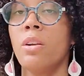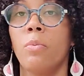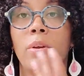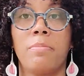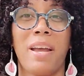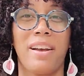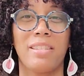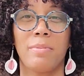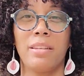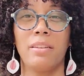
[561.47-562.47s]
with my
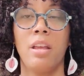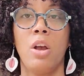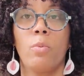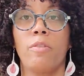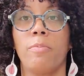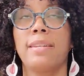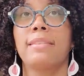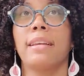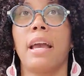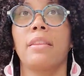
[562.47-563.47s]
husband, we've been
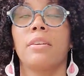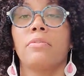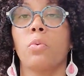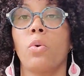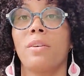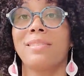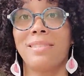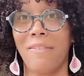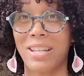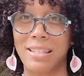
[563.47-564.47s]
together for
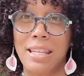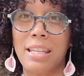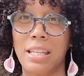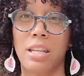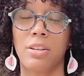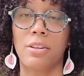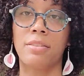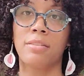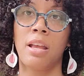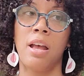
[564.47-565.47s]
17
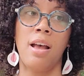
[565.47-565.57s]
years.